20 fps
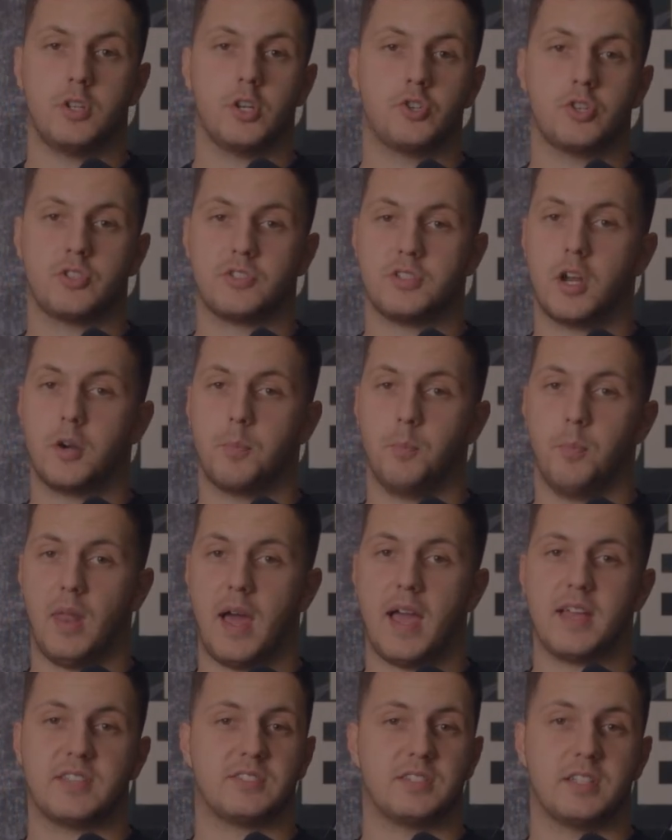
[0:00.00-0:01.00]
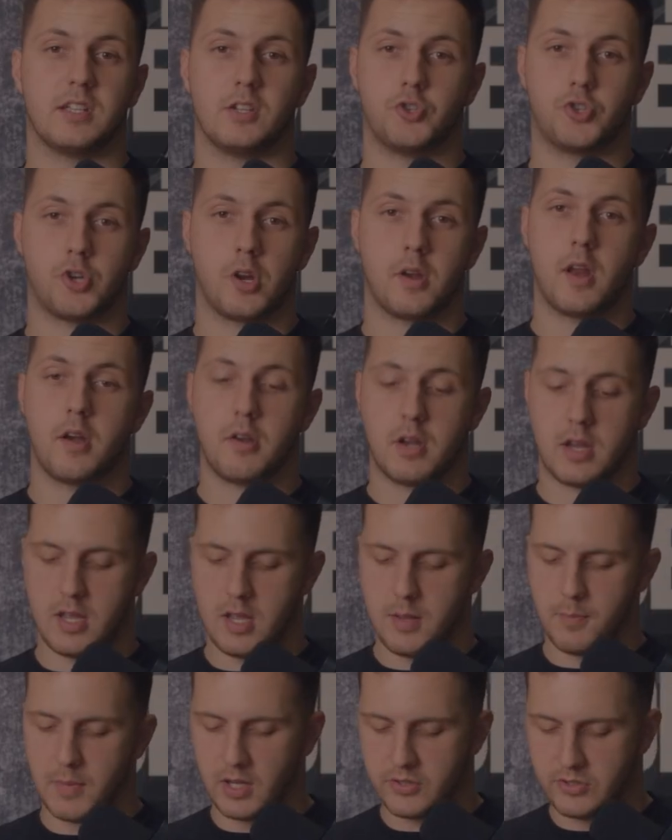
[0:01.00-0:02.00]
They just start blasting generic
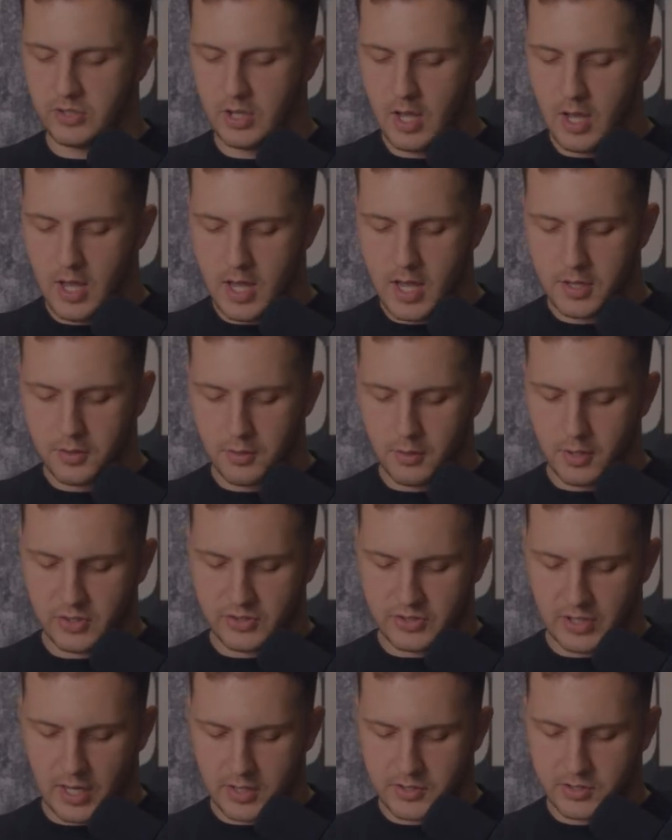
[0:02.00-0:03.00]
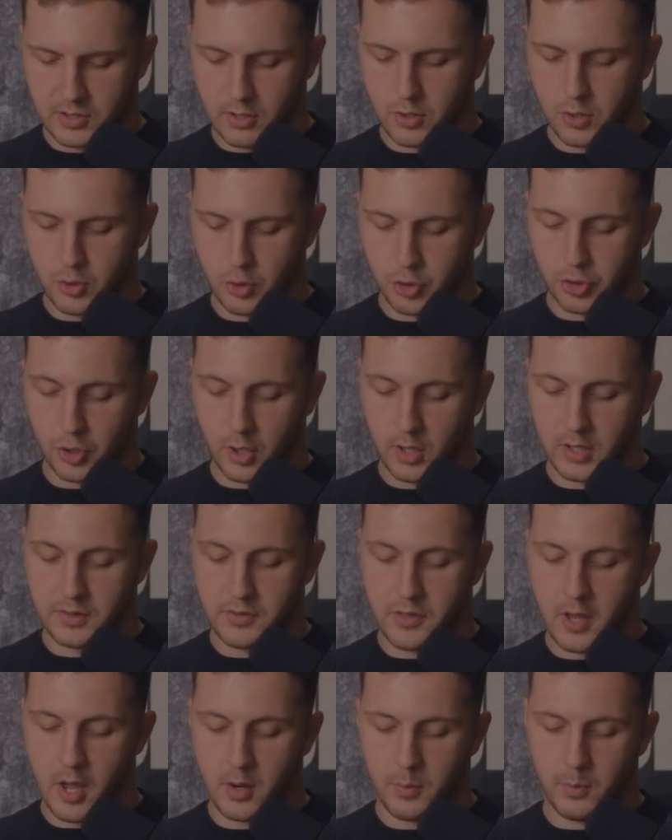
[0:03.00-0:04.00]
emails, and the results are usually
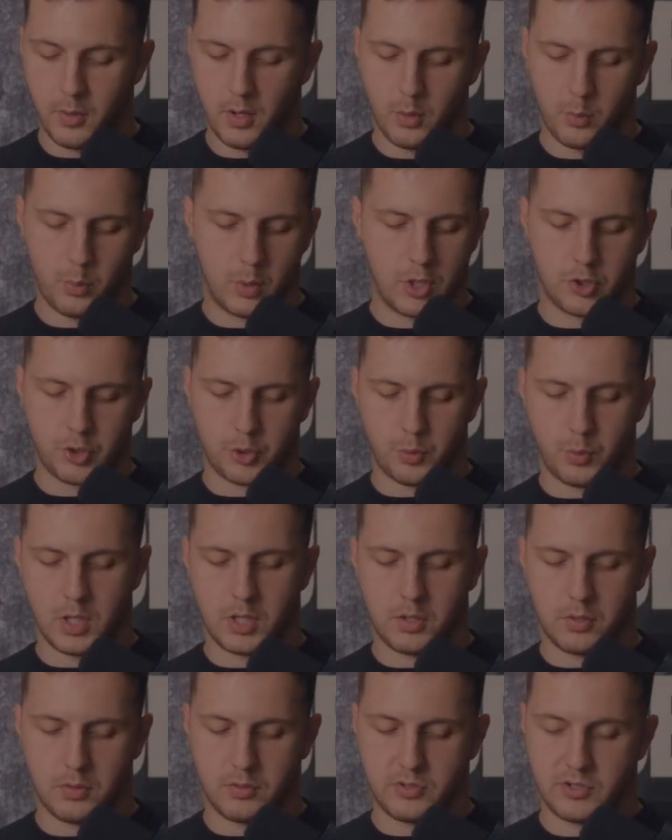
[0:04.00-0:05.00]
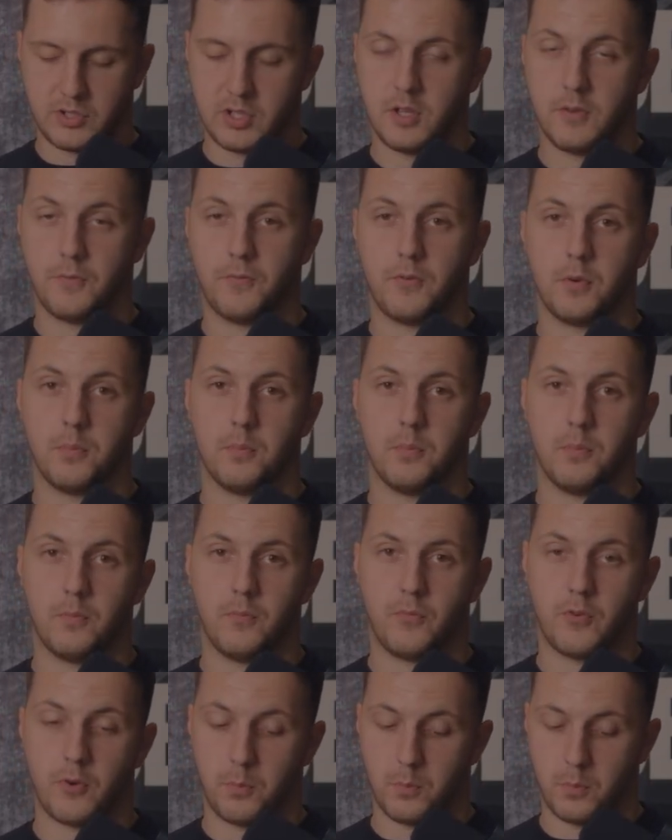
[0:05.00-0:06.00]
terrible, which we could see
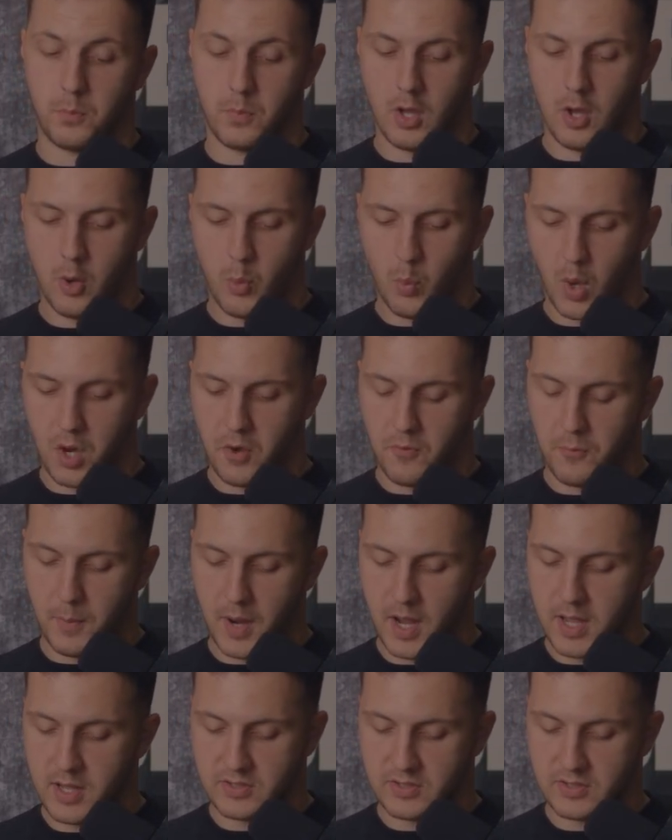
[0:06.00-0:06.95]
from one of my